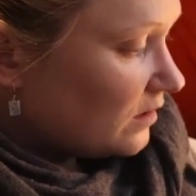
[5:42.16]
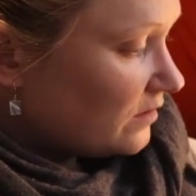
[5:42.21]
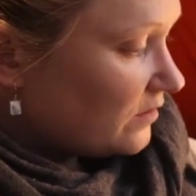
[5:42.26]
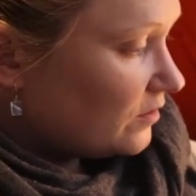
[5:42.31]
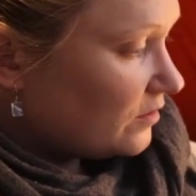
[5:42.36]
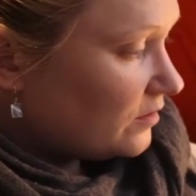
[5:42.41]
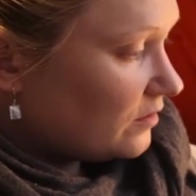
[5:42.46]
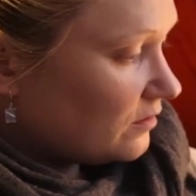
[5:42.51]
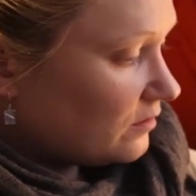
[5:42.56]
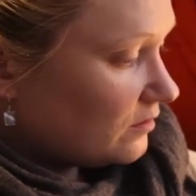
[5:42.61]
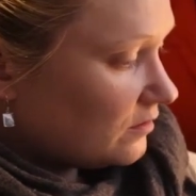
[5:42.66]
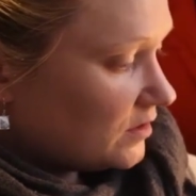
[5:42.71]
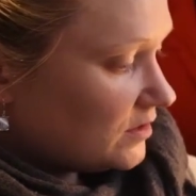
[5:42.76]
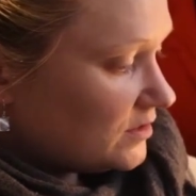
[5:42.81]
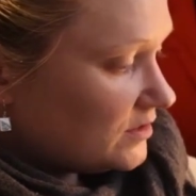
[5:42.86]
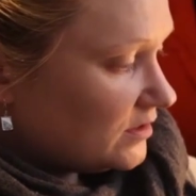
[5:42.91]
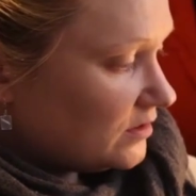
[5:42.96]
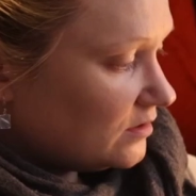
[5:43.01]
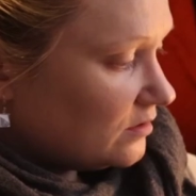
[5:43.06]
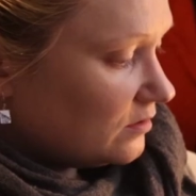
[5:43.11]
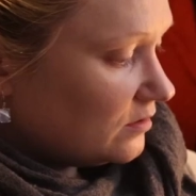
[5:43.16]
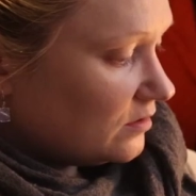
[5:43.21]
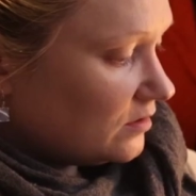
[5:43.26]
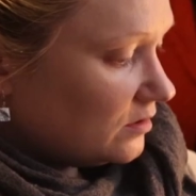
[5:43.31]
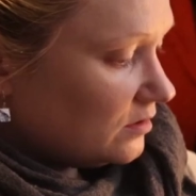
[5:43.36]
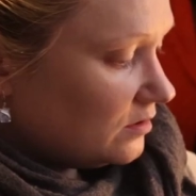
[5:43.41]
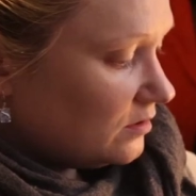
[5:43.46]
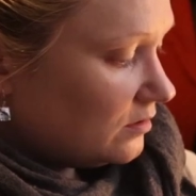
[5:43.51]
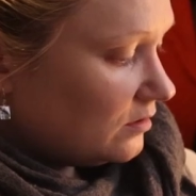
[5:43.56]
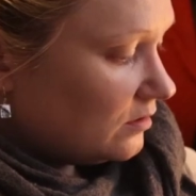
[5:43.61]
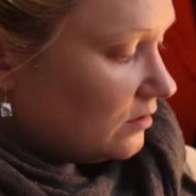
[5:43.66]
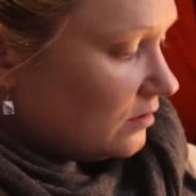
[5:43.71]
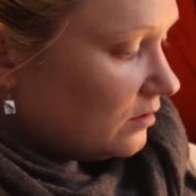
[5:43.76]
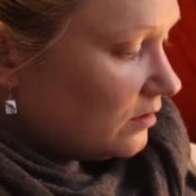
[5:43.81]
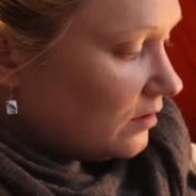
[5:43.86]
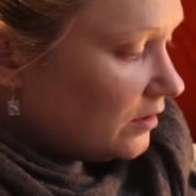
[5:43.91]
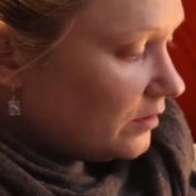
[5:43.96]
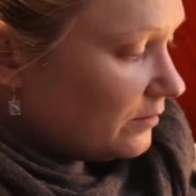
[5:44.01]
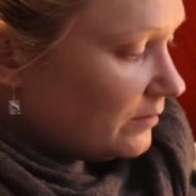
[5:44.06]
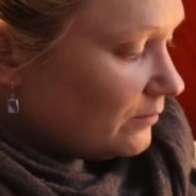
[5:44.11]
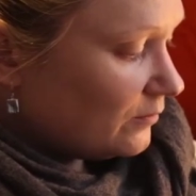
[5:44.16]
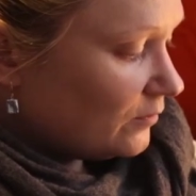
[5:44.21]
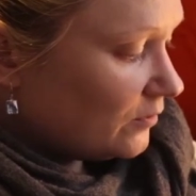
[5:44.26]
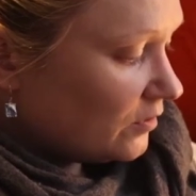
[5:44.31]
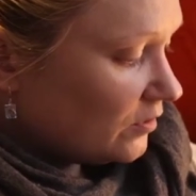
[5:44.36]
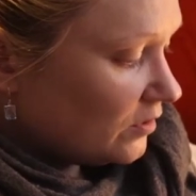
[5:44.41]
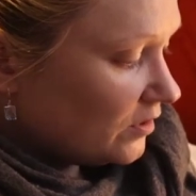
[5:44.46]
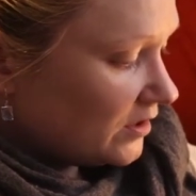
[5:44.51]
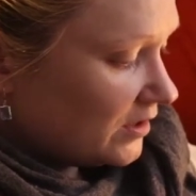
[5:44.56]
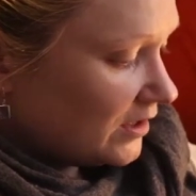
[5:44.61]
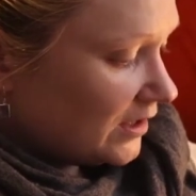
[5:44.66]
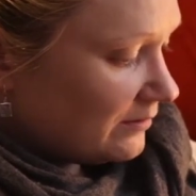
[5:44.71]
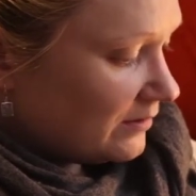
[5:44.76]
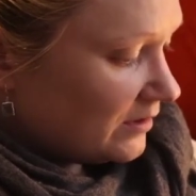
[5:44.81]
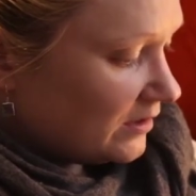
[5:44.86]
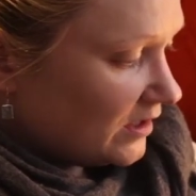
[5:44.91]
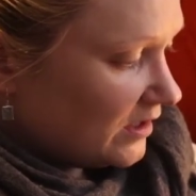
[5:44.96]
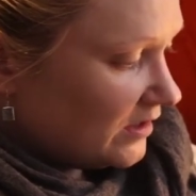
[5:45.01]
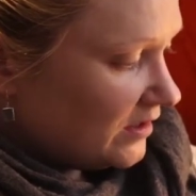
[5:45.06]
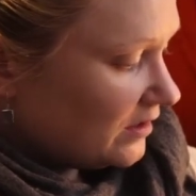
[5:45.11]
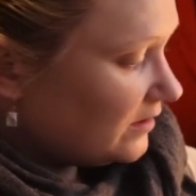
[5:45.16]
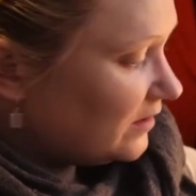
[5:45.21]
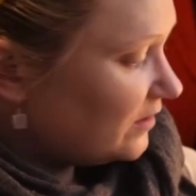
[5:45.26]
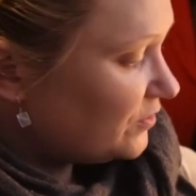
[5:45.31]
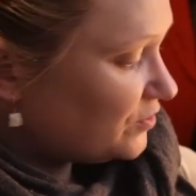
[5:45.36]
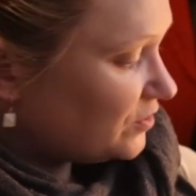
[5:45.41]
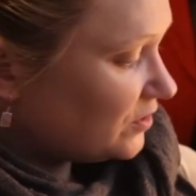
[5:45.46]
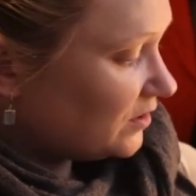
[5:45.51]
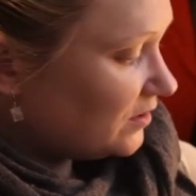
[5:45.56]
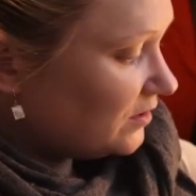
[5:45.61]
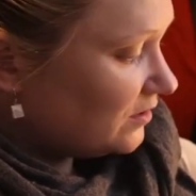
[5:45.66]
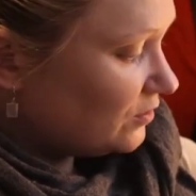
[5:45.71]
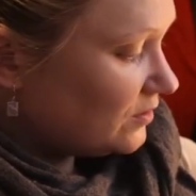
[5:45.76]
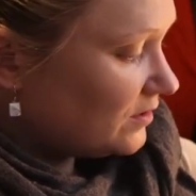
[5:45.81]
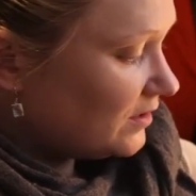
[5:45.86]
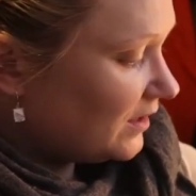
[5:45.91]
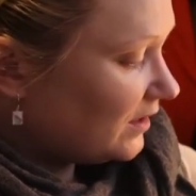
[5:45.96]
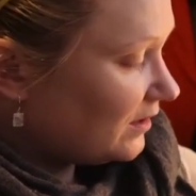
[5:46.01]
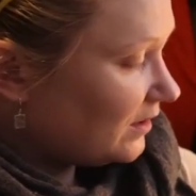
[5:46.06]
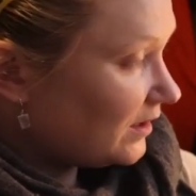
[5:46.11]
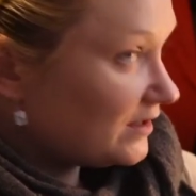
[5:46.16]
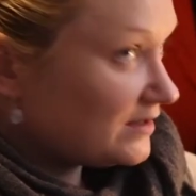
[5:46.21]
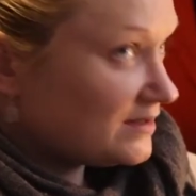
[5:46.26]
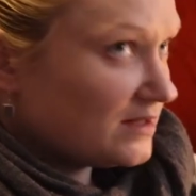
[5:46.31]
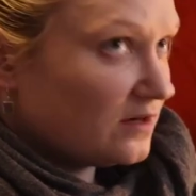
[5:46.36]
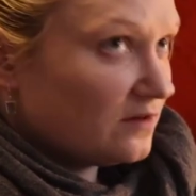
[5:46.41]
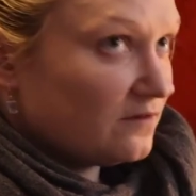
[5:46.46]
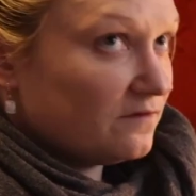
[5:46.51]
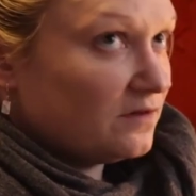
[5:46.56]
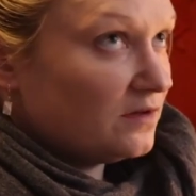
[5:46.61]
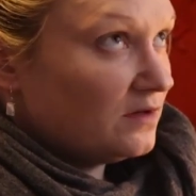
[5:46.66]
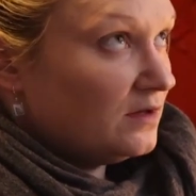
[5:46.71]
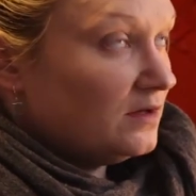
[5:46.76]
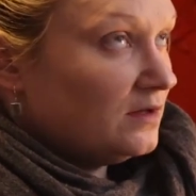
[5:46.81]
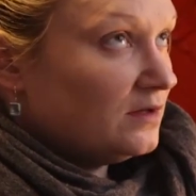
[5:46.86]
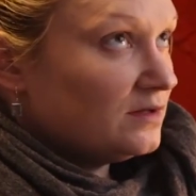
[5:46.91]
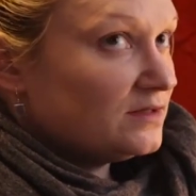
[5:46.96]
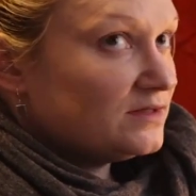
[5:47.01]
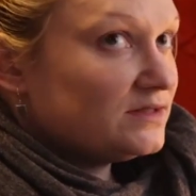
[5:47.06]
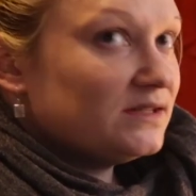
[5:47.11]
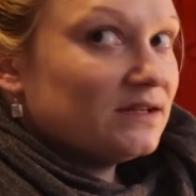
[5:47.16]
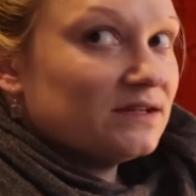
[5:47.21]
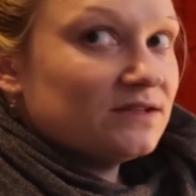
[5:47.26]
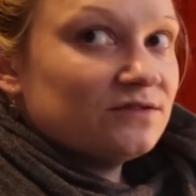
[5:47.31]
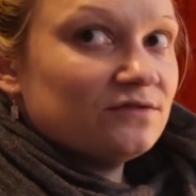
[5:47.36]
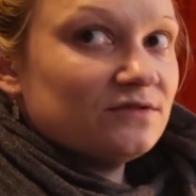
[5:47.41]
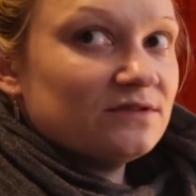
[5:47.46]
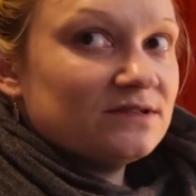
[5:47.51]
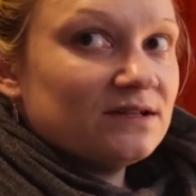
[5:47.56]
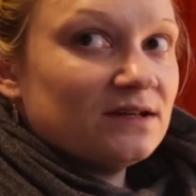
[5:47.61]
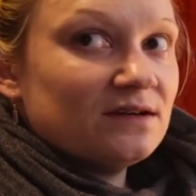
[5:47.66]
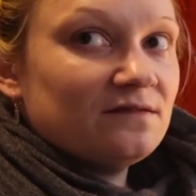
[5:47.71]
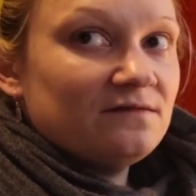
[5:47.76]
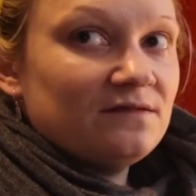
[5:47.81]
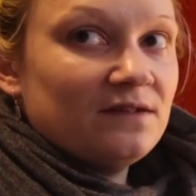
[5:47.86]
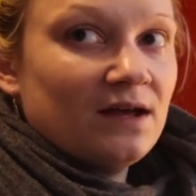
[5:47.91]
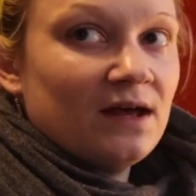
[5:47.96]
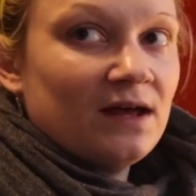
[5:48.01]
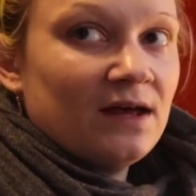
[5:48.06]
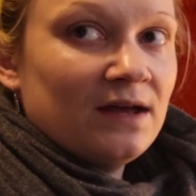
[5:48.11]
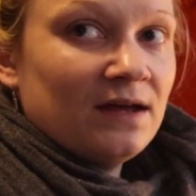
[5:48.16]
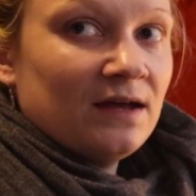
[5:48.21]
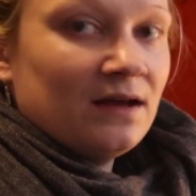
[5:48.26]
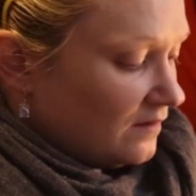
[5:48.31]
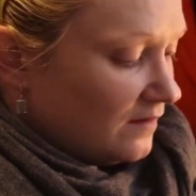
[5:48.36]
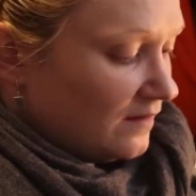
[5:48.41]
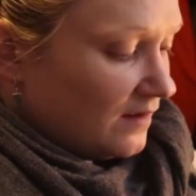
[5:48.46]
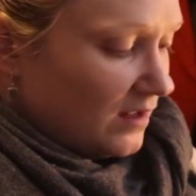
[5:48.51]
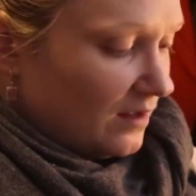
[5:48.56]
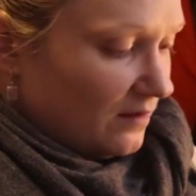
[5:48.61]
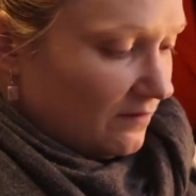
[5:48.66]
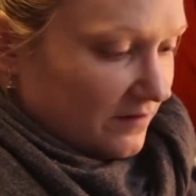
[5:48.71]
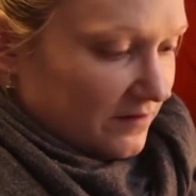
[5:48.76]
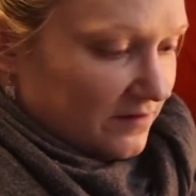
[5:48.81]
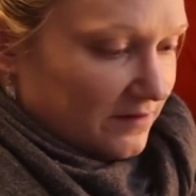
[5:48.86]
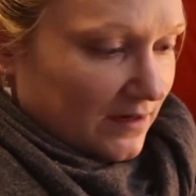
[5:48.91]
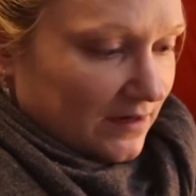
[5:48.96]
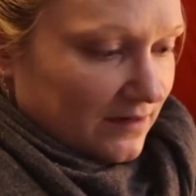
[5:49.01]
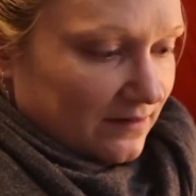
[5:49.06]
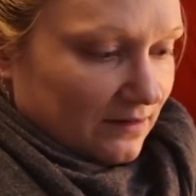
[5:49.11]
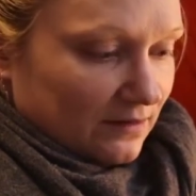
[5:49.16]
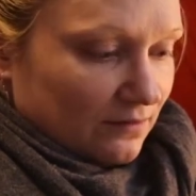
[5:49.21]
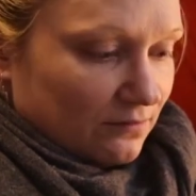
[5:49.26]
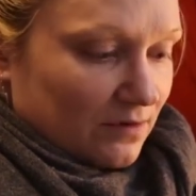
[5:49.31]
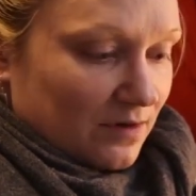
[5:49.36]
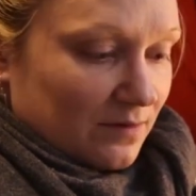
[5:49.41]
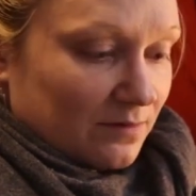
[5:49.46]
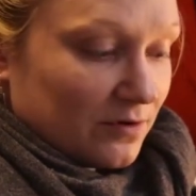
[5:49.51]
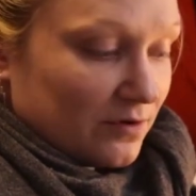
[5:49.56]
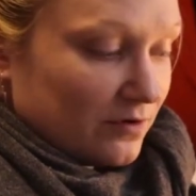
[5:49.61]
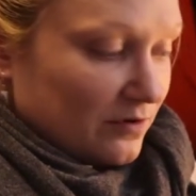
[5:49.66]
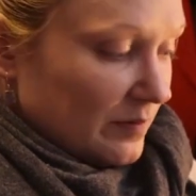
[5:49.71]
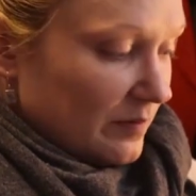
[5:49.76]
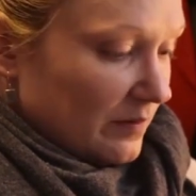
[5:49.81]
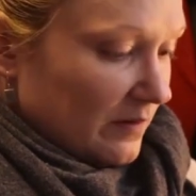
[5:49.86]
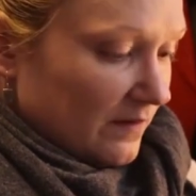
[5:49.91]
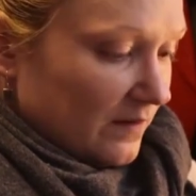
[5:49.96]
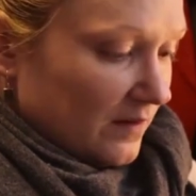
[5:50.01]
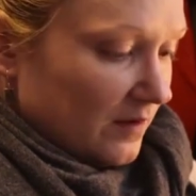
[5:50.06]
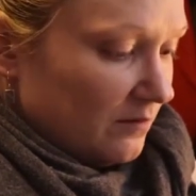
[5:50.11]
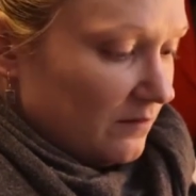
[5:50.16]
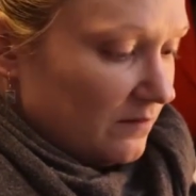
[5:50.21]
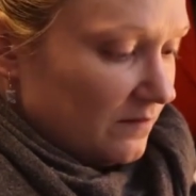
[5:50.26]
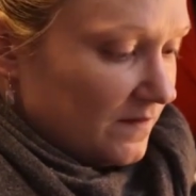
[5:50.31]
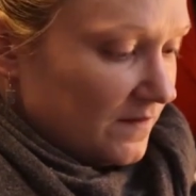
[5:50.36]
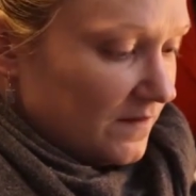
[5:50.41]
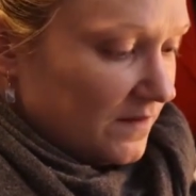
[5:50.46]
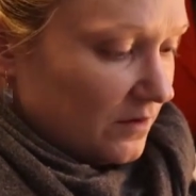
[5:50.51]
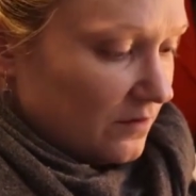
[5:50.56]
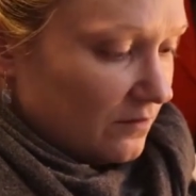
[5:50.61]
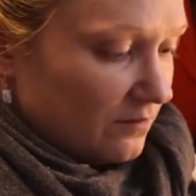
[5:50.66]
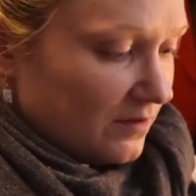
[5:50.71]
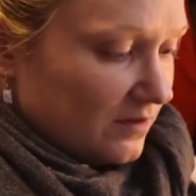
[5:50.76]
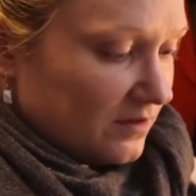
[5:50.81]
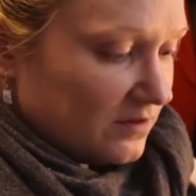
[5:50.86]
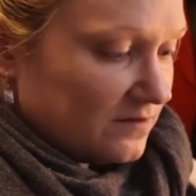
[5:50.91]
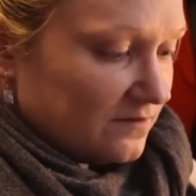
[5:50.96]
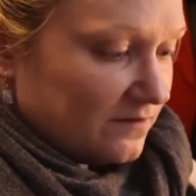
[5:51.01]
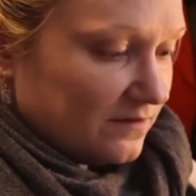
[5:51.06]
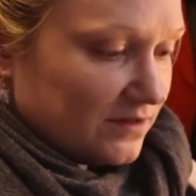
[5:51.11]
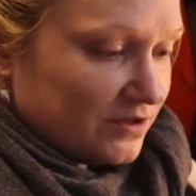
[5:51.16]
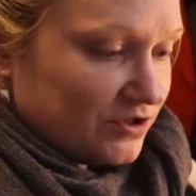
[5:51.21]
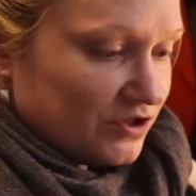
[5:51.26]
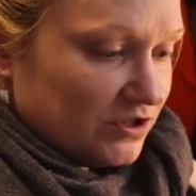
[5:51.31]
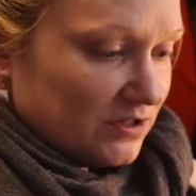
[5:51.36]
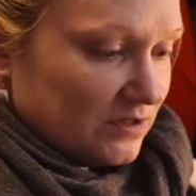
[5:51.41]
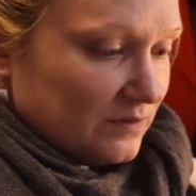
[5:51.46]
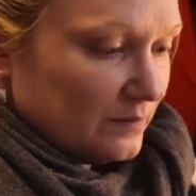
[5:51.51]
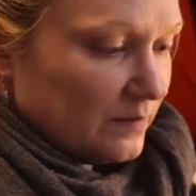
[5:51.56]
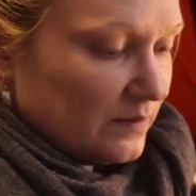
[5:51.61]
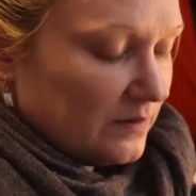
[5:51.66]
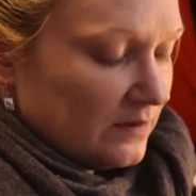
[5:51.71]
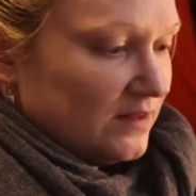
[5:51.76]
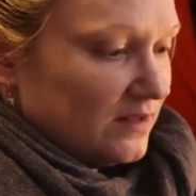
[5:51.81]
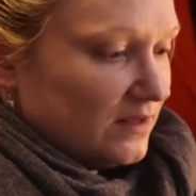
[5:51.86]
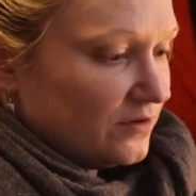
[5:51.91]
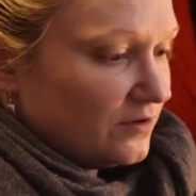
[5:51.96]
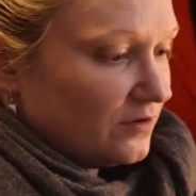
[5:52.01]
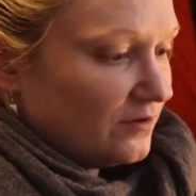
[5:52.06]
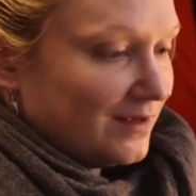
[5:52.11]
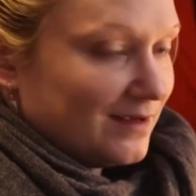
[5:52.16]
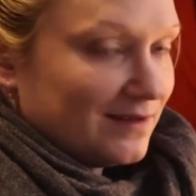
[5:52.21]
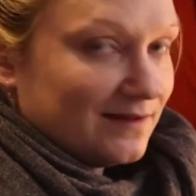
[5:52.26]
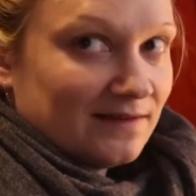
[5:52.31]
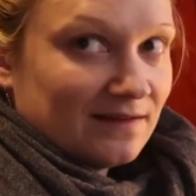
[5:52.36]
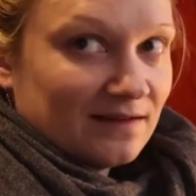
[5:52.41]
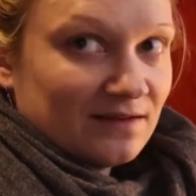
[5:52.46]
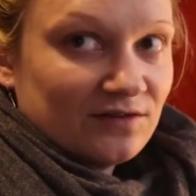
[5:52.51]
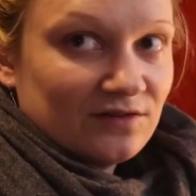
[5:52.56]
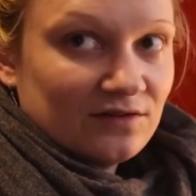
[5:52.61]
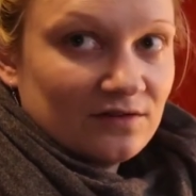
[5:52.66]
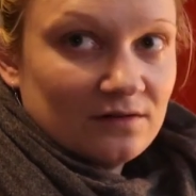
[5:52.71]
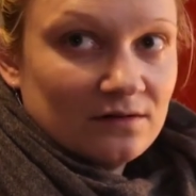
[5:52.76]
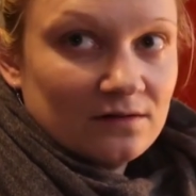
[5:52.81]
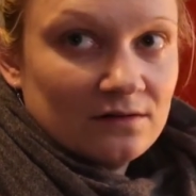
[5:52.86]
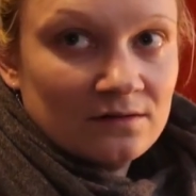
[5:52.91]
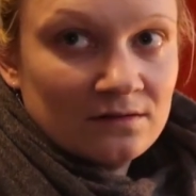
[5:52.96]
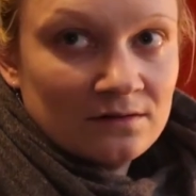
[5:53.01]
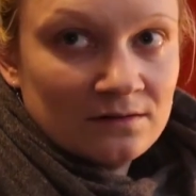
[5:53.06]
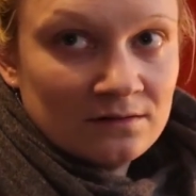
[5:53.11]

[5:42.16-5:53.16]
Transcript: they're considered a little bit more ergonomic. I think you can get like a set of 6 or a set of 9, and then they have this nice like rubber grip on them. They're relatively cheap. I think they're like $6 or